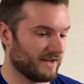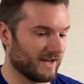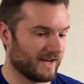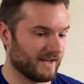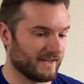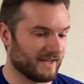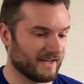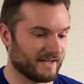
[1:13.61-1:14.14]

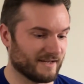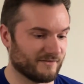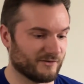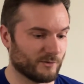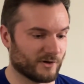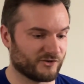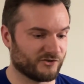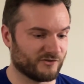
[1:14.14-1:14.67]
and then if you
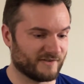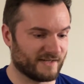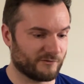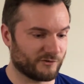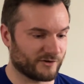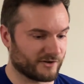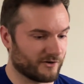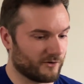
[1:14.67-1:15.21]
want to choose a
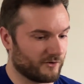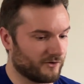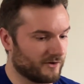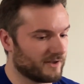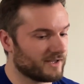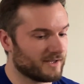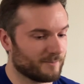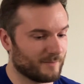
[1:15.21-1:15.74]
different goal,
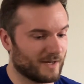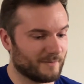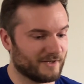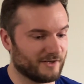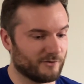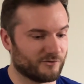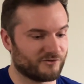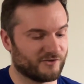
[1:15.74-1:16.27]
maybe
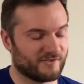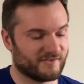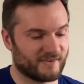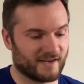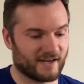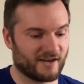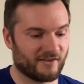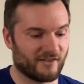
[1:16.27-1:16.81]
you should
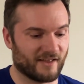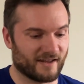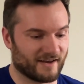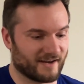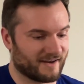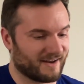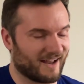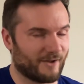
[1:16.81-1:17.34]
say
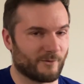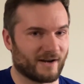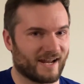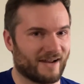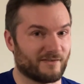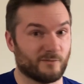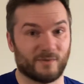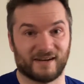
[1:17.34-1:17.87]
like, I want to have
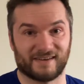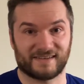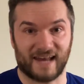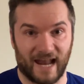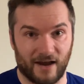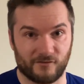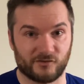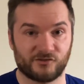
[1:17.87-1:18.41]
the biggest
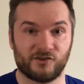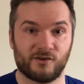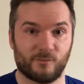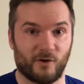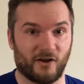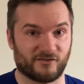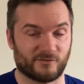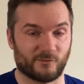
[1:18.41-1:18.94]
calves
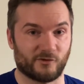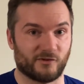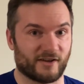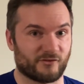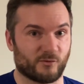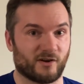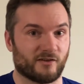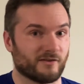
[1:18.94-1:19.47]
possible as
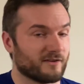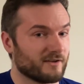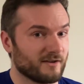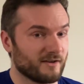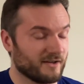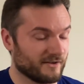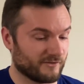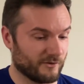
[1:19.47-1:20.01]
well.
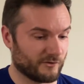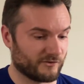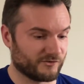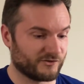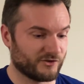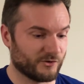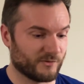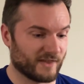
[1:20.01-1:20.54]
So those are
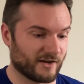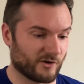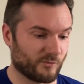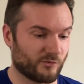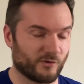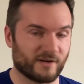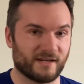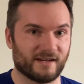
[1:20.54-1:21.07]
two that are
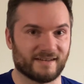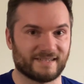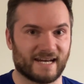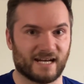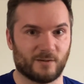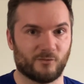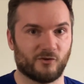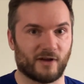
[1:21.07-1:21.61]
pretty
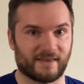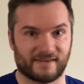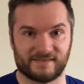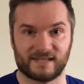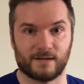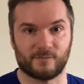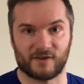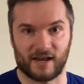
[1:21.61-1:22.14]
attainable at the
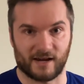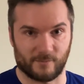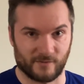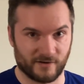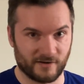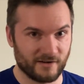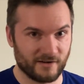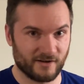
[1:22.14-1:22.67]
same time,
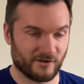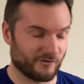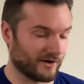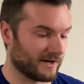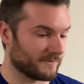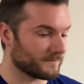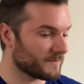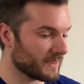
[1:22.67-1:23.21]

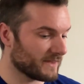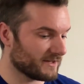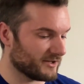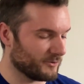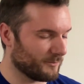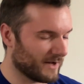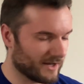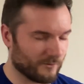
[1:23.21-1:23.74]
right? You
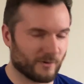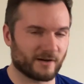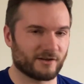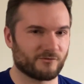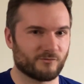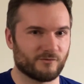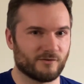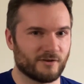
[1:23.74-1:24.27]
might
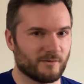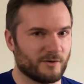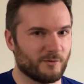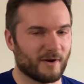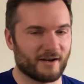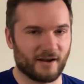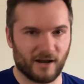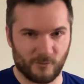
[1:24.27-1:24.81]

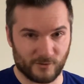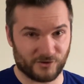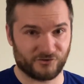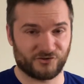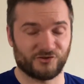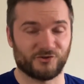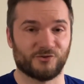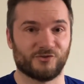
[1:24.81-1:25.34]
not want to
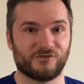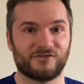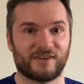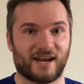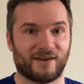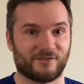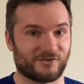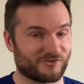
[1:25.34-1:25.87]
choose to
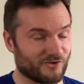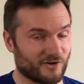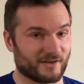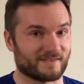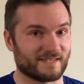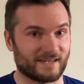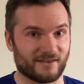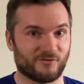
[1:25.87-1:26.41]
have the strongest
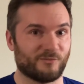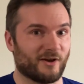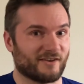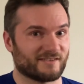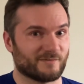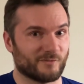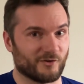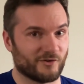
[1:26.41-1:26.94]
deadlift
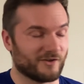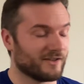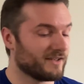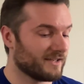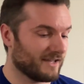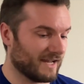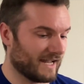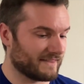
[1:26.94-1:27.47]
possible
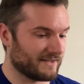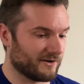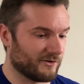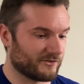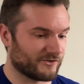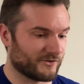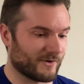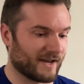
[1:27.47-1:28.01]
and then
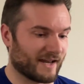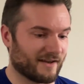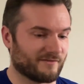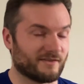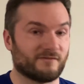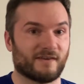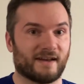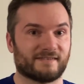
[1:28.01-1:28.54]
also have the
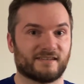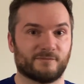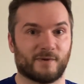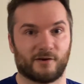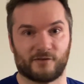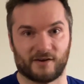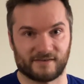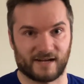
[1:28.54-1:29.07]
fastest
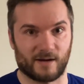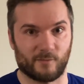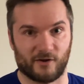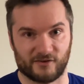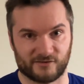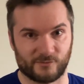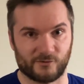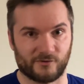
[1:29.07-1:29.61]
marathon time
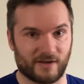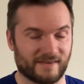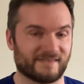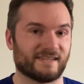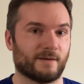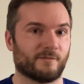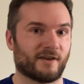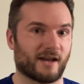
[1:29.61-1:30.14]
possible at the
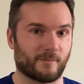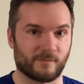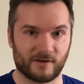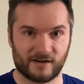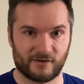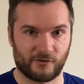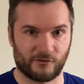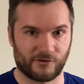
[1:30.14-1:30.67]
same time.
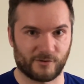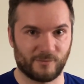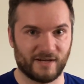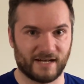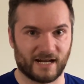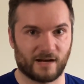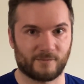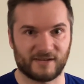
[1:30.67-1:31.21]
Because those are
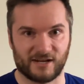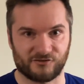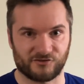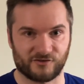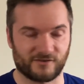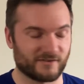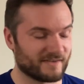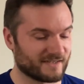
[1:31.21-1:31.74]
competing
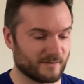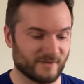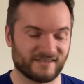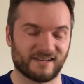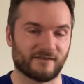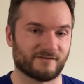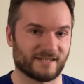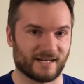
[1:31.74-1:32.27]
adaptations. It's gonna be
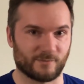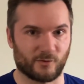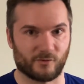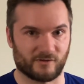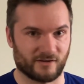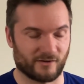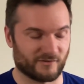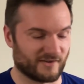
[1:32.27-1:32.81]
tough to get both
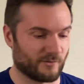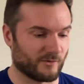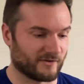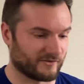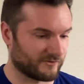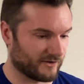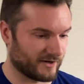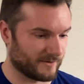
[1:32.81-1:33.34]
of those at
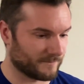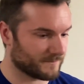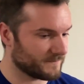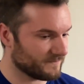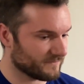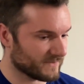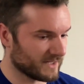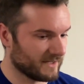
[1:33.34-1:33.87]
once, right?
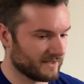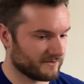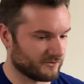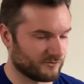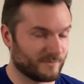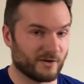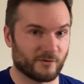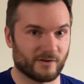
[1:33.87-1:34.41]
So just
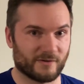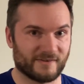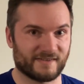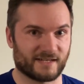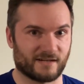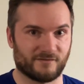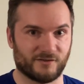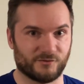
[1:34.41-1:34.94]
be realistic
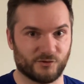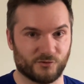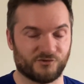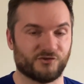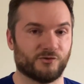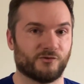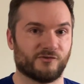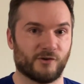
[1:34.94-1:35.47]
if you do
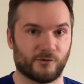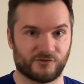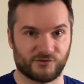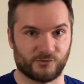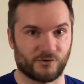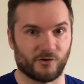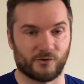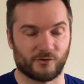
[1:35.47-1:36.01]
choose those two
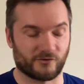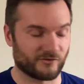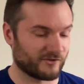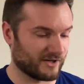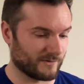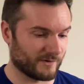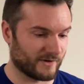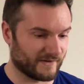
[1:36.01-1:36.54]
goals and
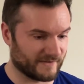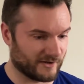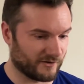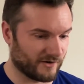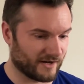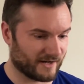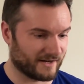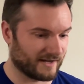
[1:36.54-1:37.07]
realize that you're
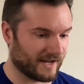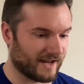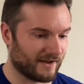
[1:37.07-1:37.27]
not gonna